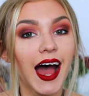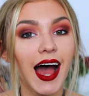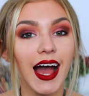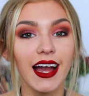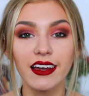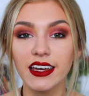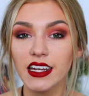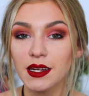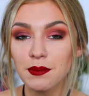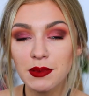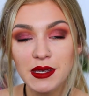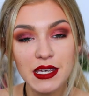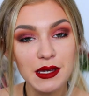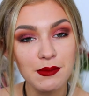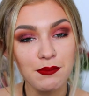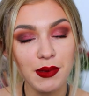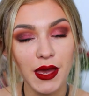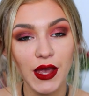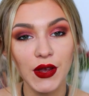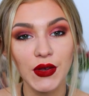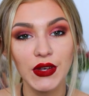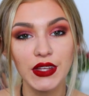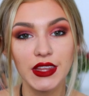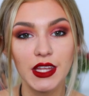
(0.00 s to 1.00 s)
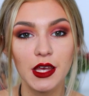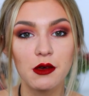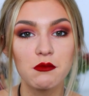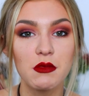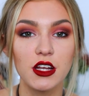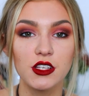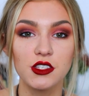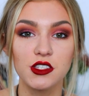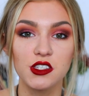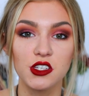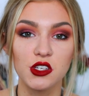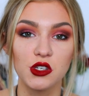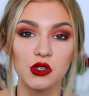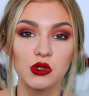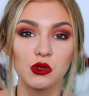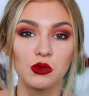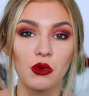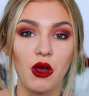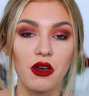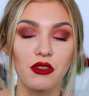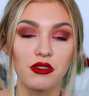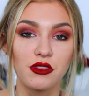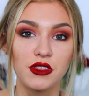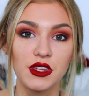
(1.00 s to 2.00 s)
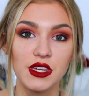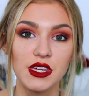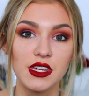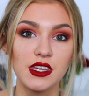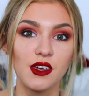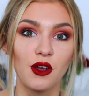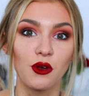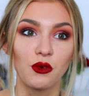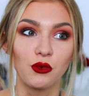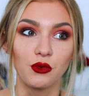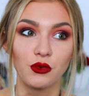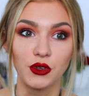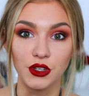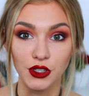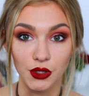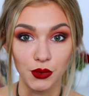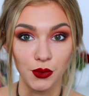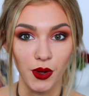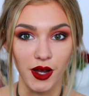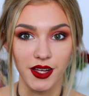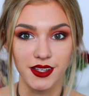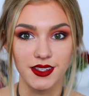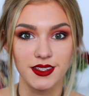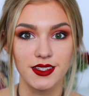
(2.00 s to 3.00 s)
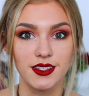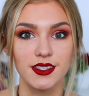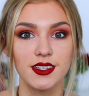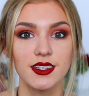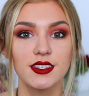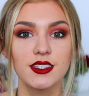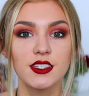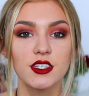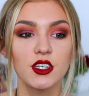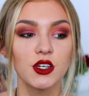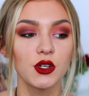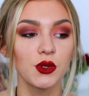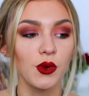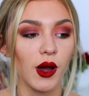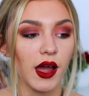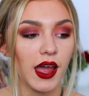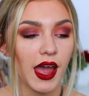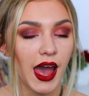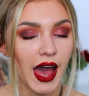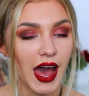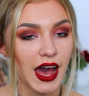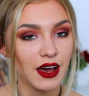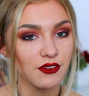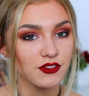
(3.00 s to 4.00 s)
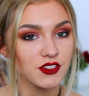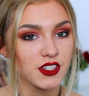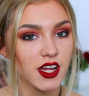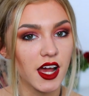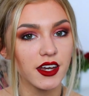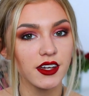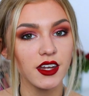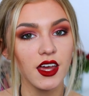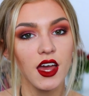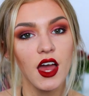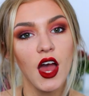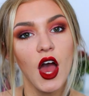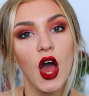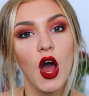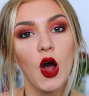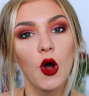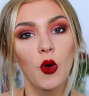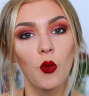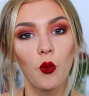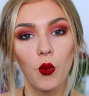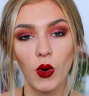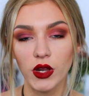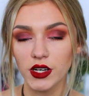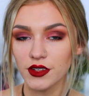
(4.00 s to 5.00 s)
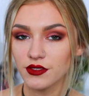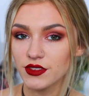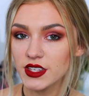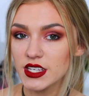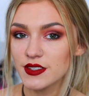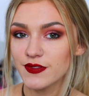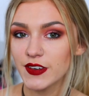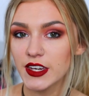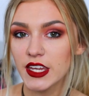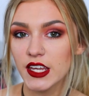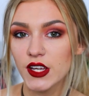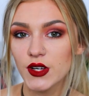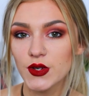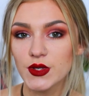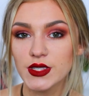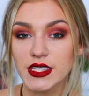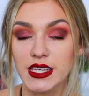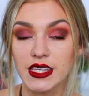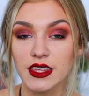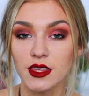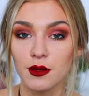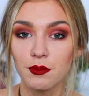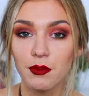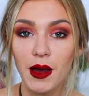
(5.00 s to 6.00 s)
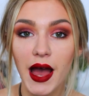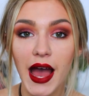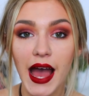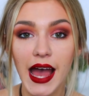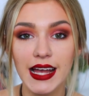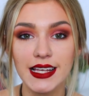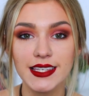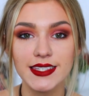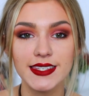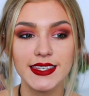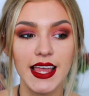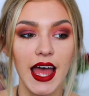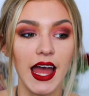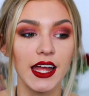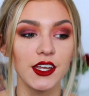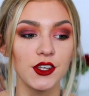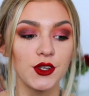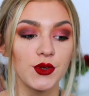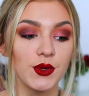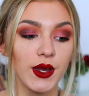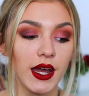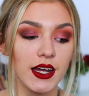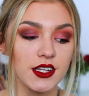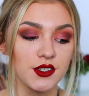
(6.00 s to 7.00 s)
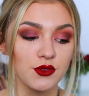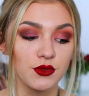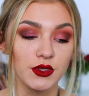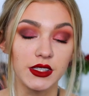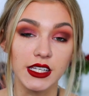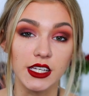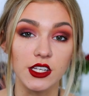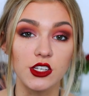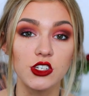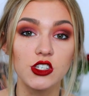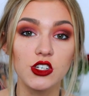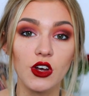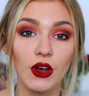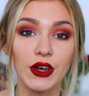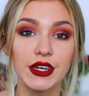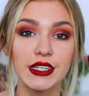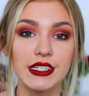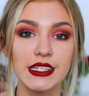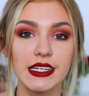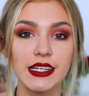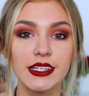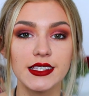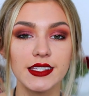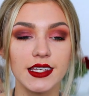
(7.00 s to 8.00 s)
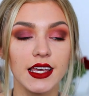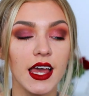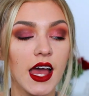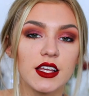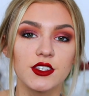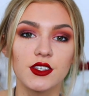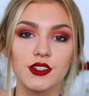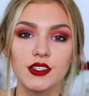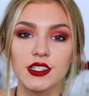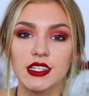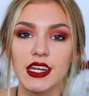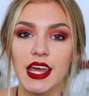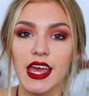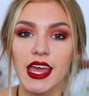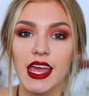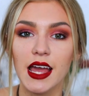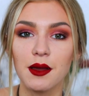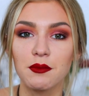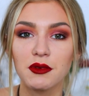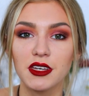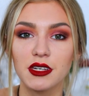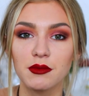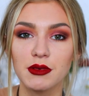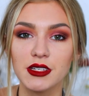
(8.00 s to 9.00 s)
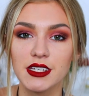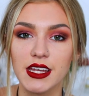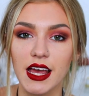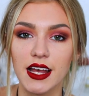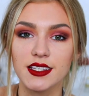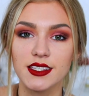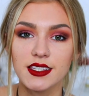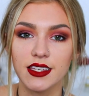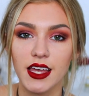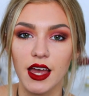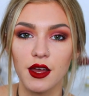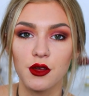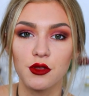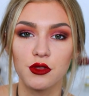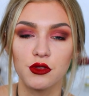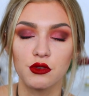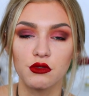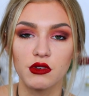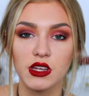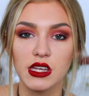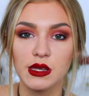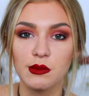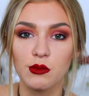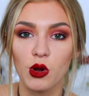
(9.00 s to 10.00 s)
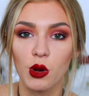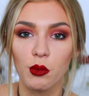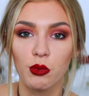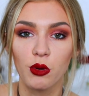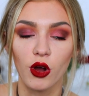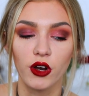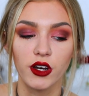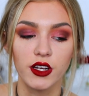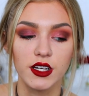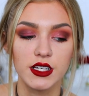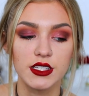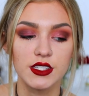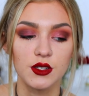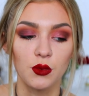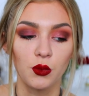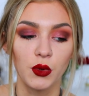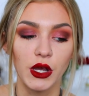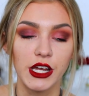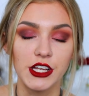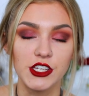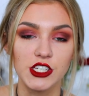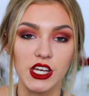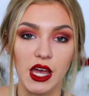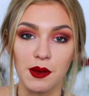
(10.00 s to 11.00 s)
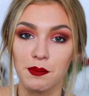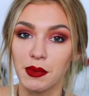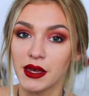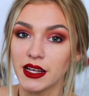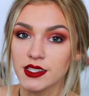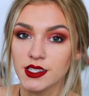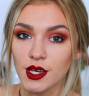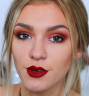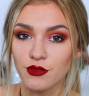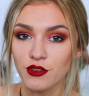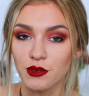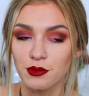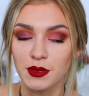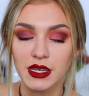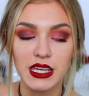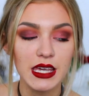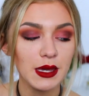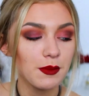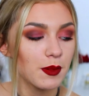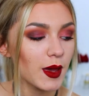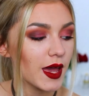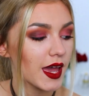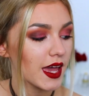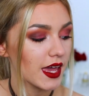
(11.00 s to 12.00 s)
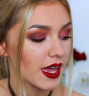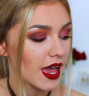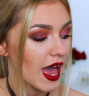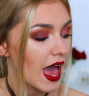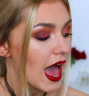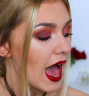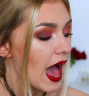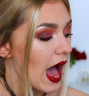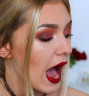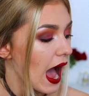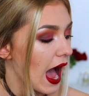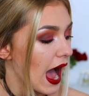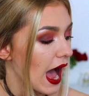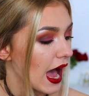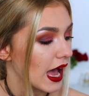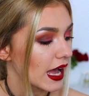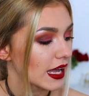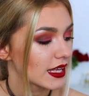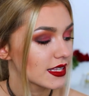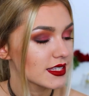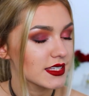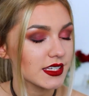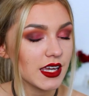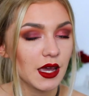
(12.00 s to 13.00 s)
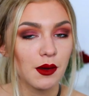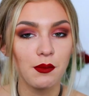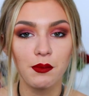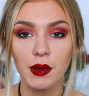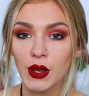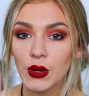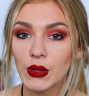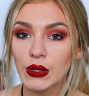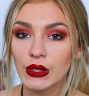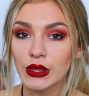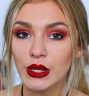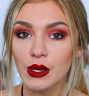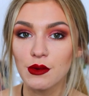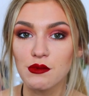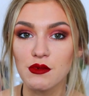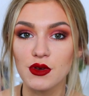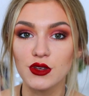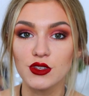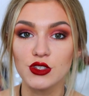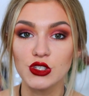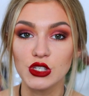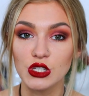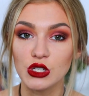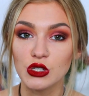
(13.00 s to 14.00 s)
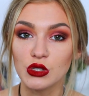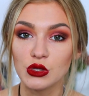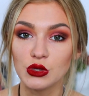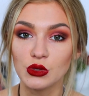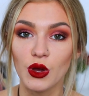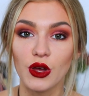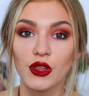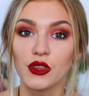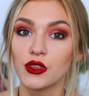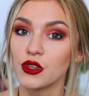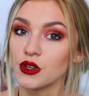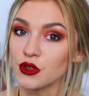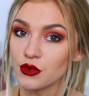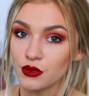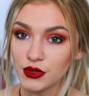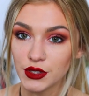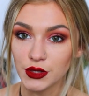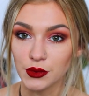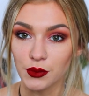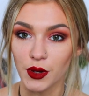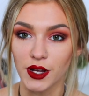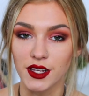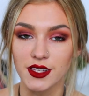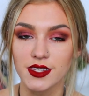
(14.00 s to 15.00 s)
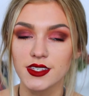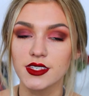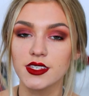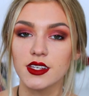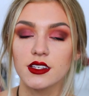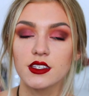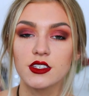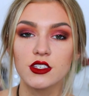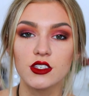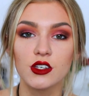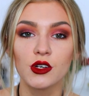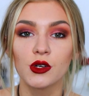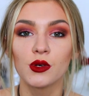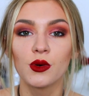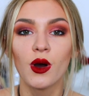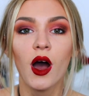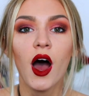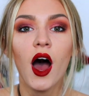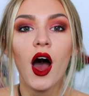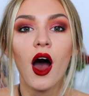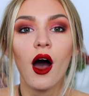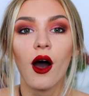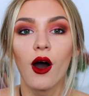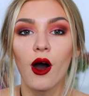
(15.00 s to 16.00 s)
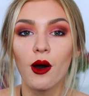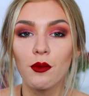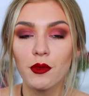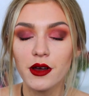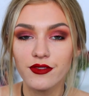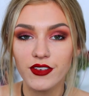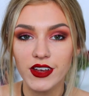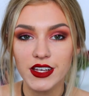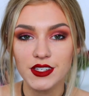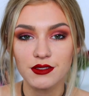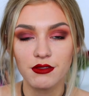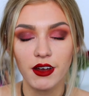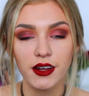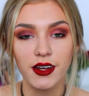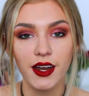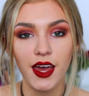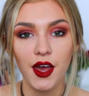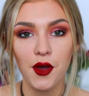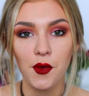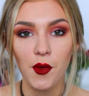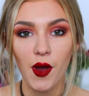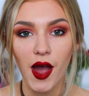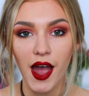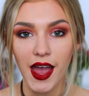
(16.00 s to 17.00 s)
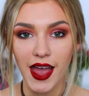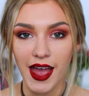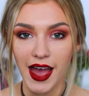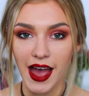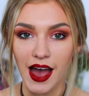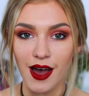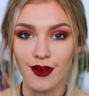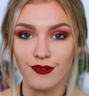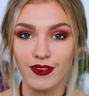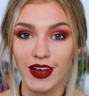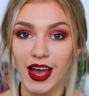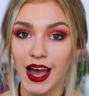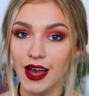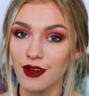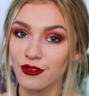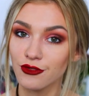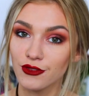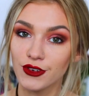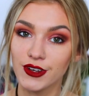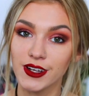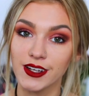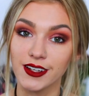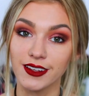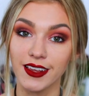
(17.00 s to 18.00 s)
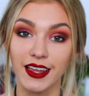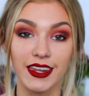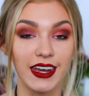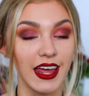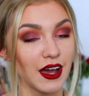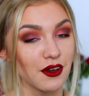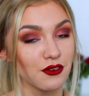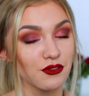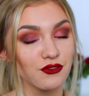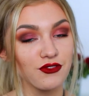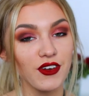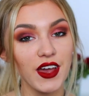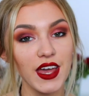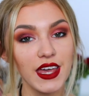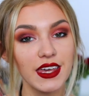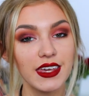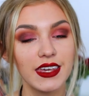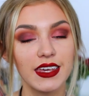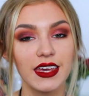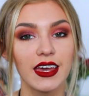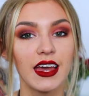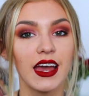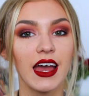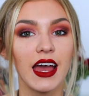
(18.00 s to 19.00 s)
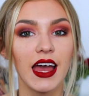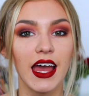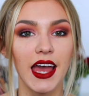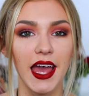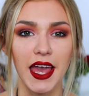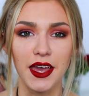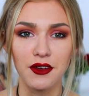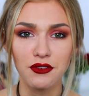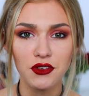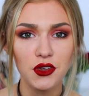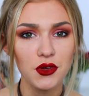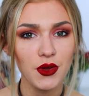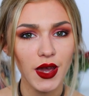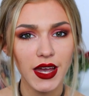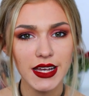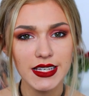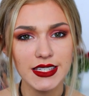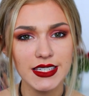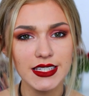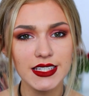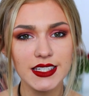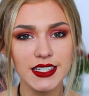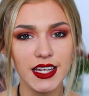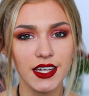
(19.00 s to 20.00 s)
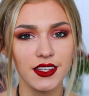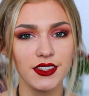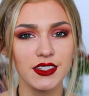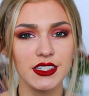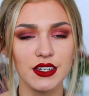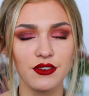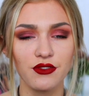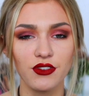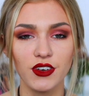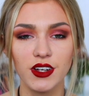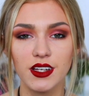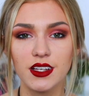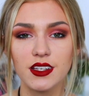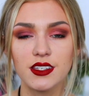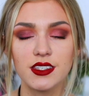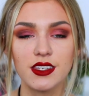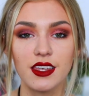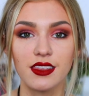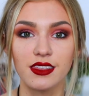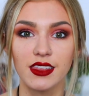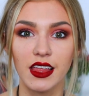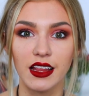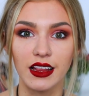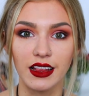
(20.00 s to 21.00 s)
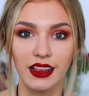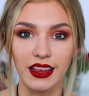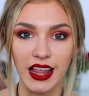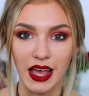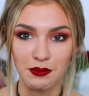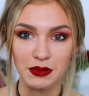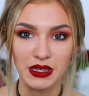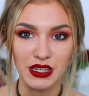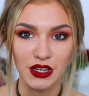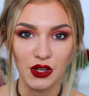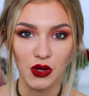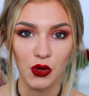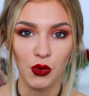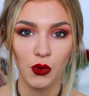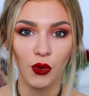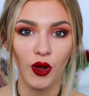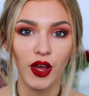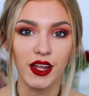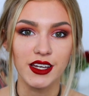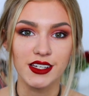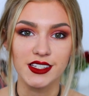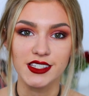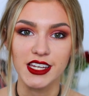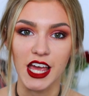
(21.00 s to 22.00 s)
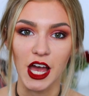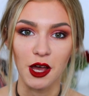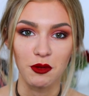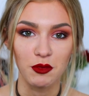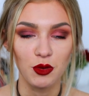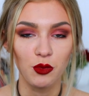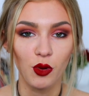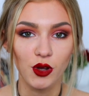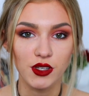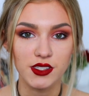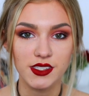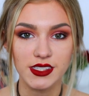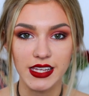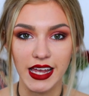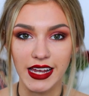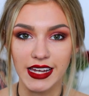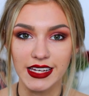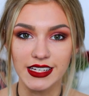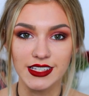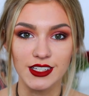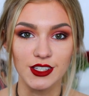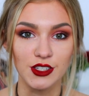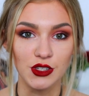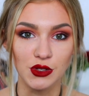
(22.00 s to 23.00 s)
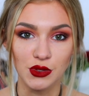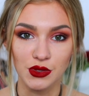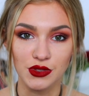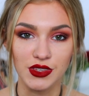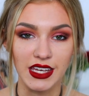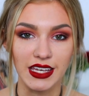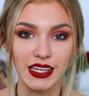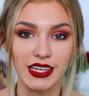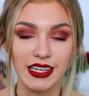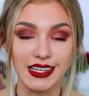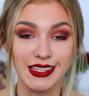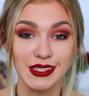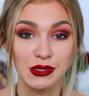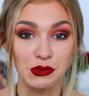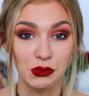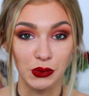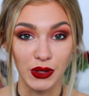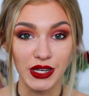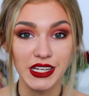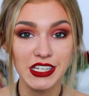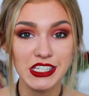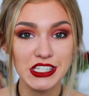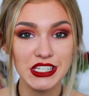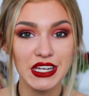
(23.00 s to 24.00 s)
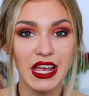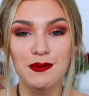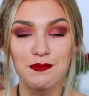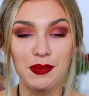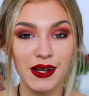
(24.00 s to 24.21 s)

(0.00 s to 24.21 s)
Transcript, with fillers: I'm going to be comparing them to the real ones. So I have done one of these videos in the past and you guys really enjoyed it. So today I'm going to be testing out three more products which I picked up from eBay and comparing them to the real ones. So on my face right now I have half real and half fake if you guys can tell the difference, then let me know and tell me what side you think is which.